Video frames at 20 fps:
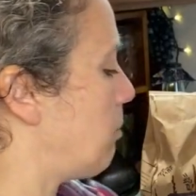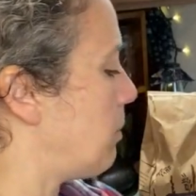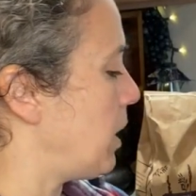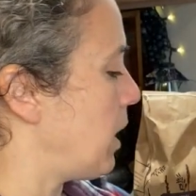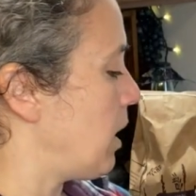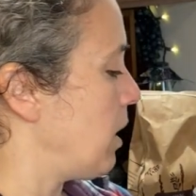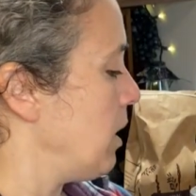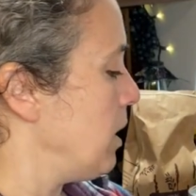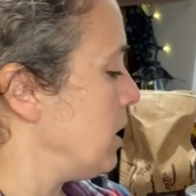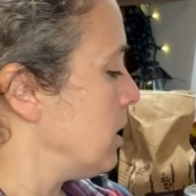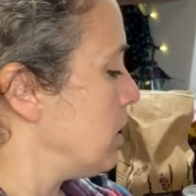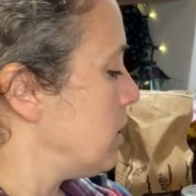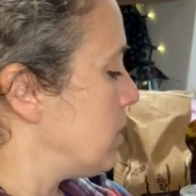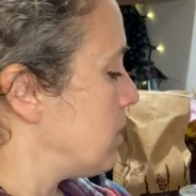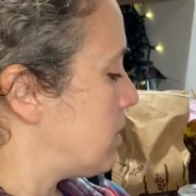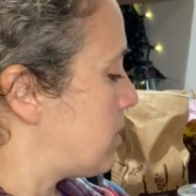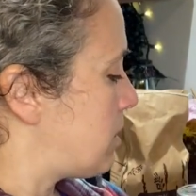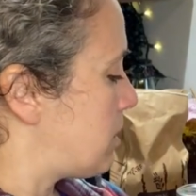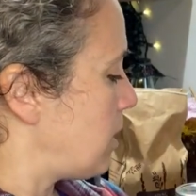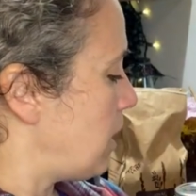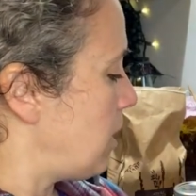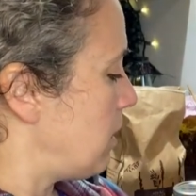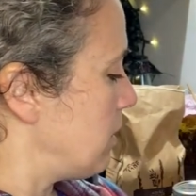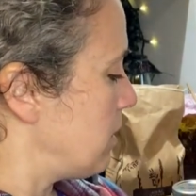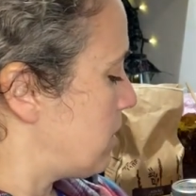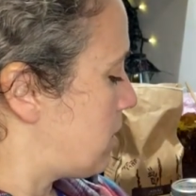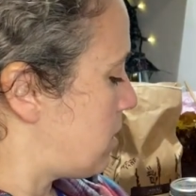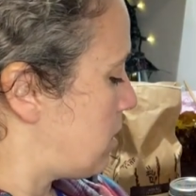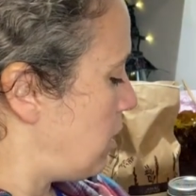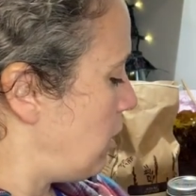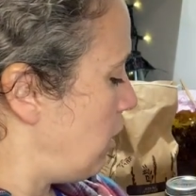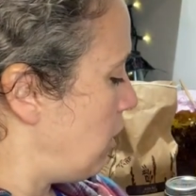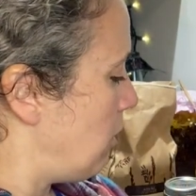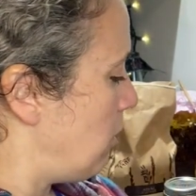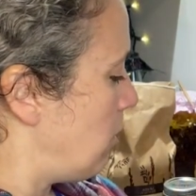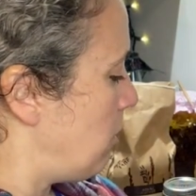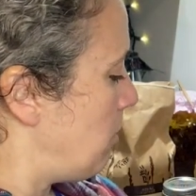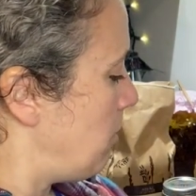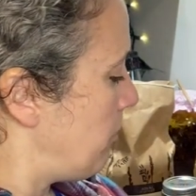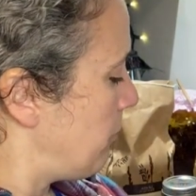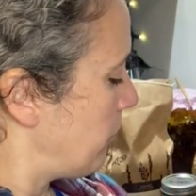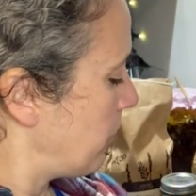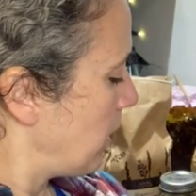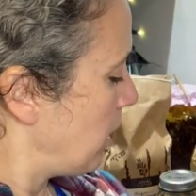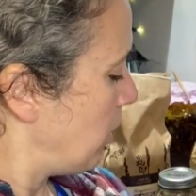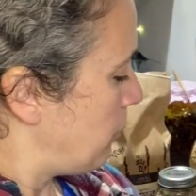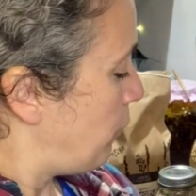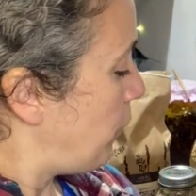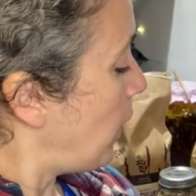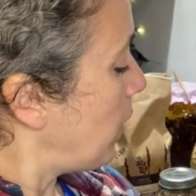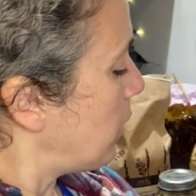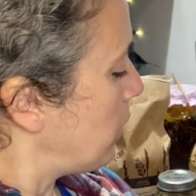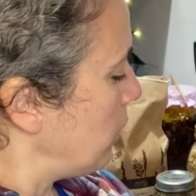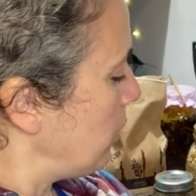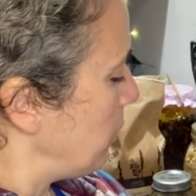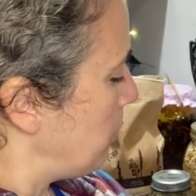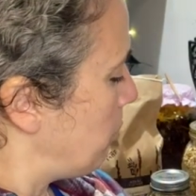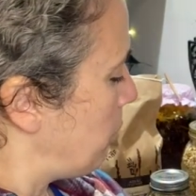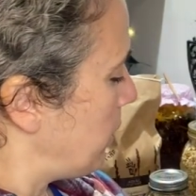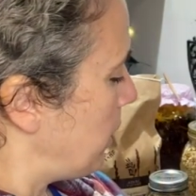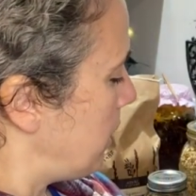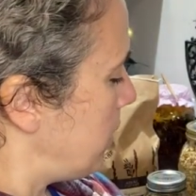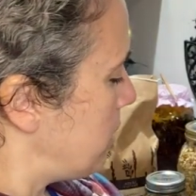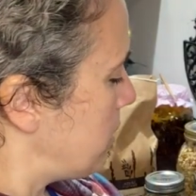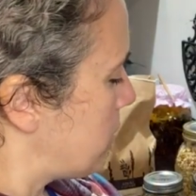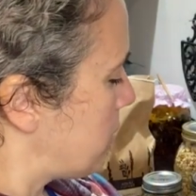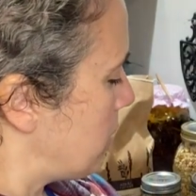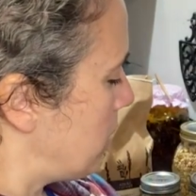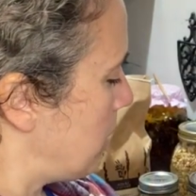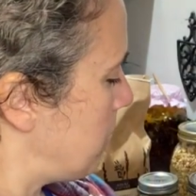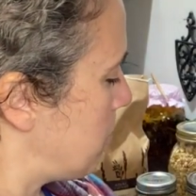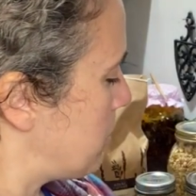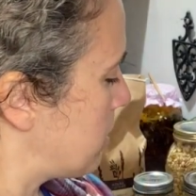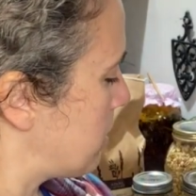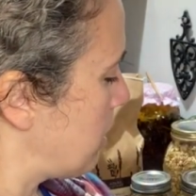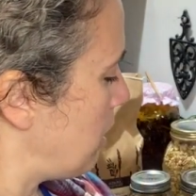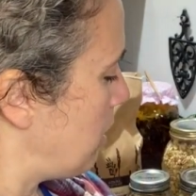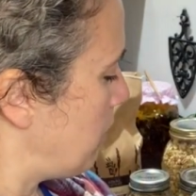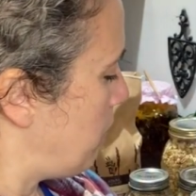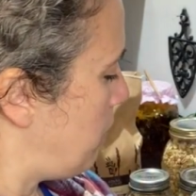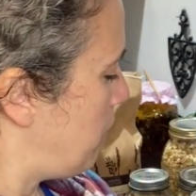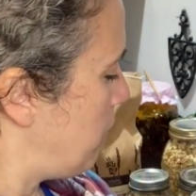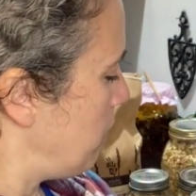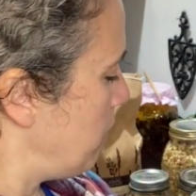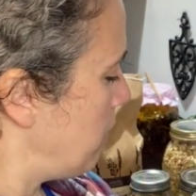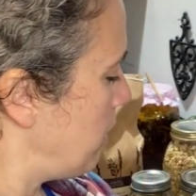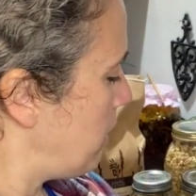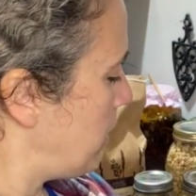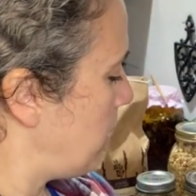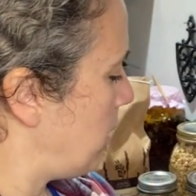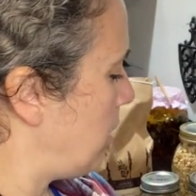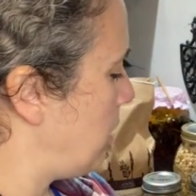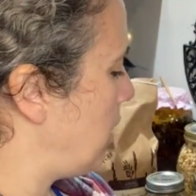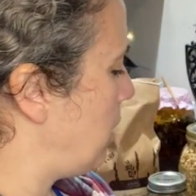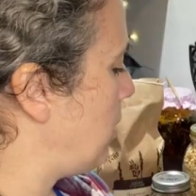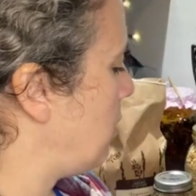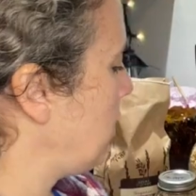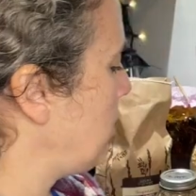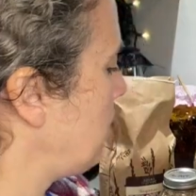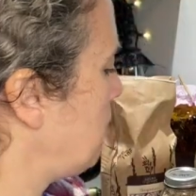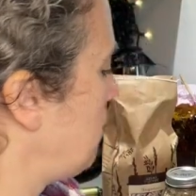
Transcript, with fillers: my stainless steel funnel in place and I'm just gonna pour it in there.